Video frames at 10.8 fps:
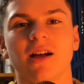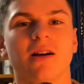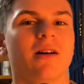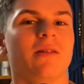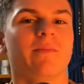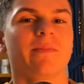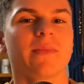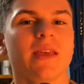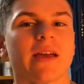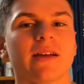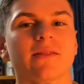Um,
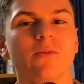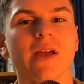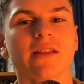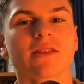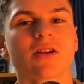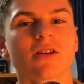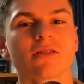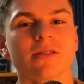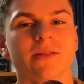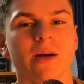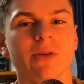yeah, we got the
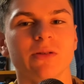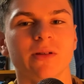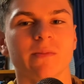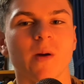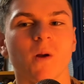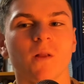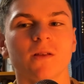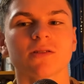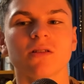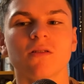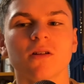curly W in the middle of
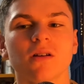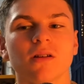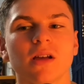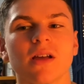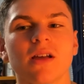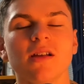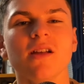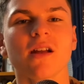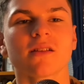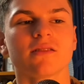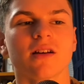this logo.
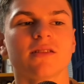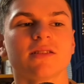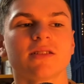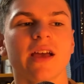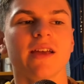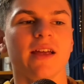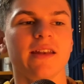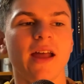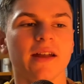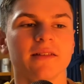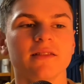Not a ton to say,
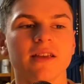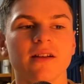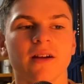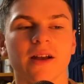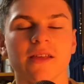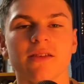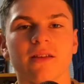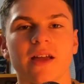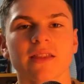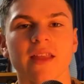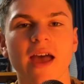not elite or
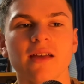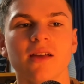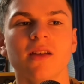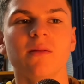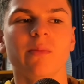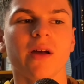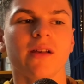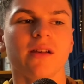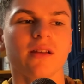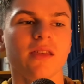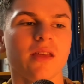anything like that,
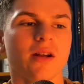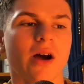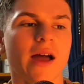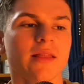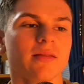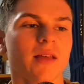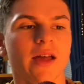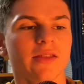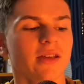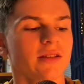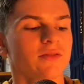but you know, I,
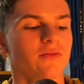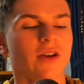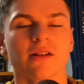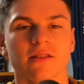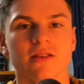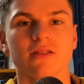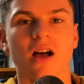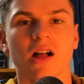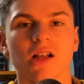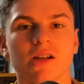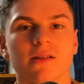I think it's fairly
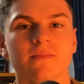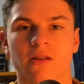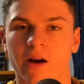solid.